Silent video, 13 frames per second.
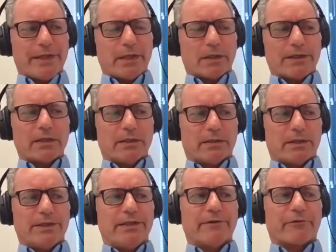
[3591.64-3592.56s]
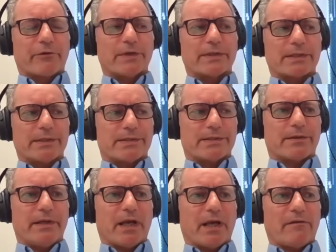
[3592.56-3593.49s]
think that the difference is
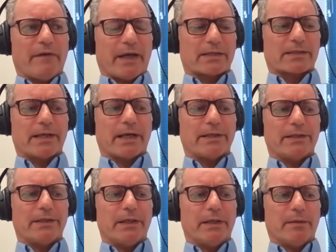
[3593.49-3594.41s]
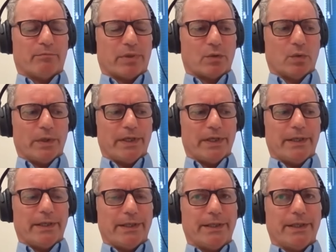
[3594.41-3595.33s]
that the unvaccinated
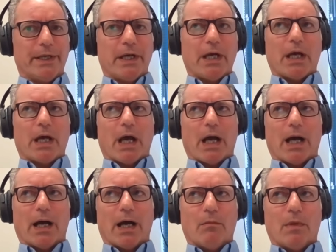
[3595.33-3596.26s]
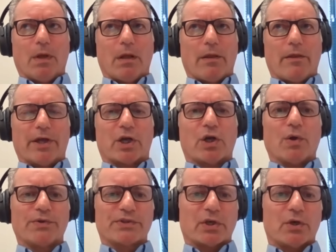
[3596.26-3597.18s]
employee, the
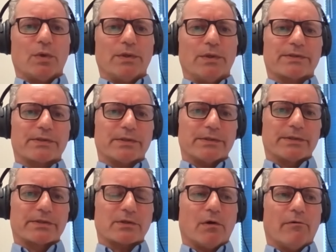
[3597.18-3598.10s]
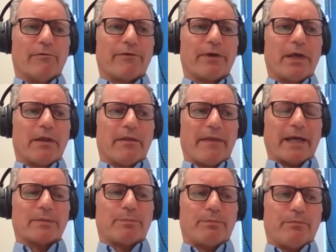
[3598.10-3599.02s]
consequences of
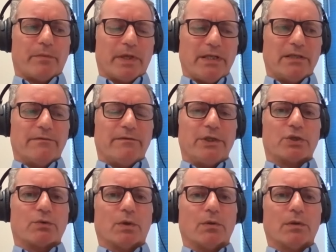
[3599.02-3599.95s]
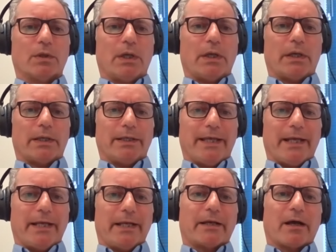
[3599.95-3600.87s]
that individual
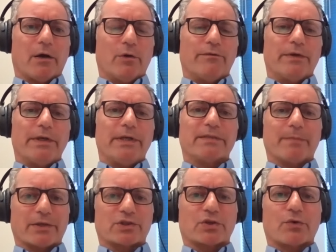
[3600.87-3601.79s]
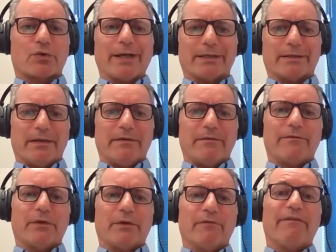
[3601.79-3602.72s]
getting COVID is much greater than
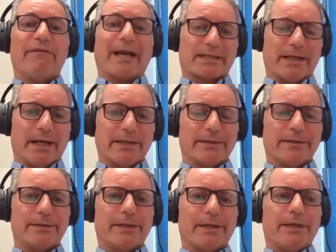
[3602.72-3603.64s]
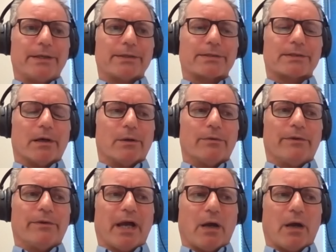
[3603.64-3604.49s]
the vaccinated. So